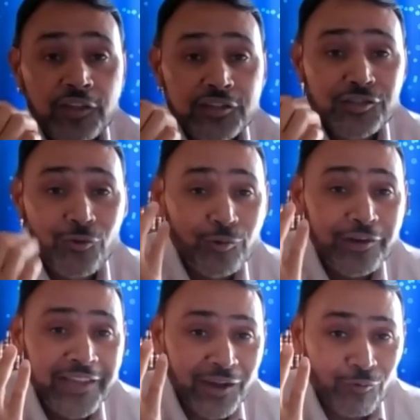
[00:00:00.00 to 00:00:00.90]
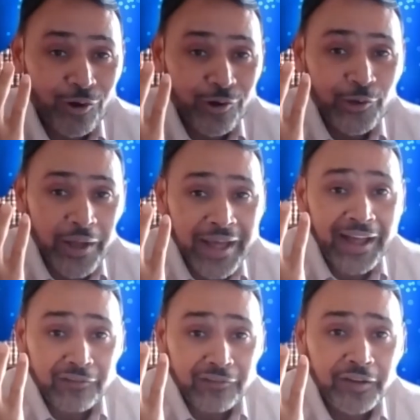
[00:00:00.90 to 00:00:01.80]
this is the only award you
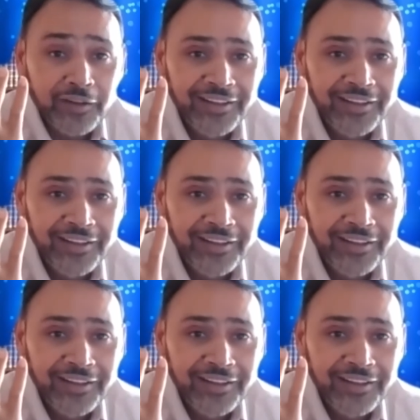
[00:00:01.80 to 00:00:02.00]
have,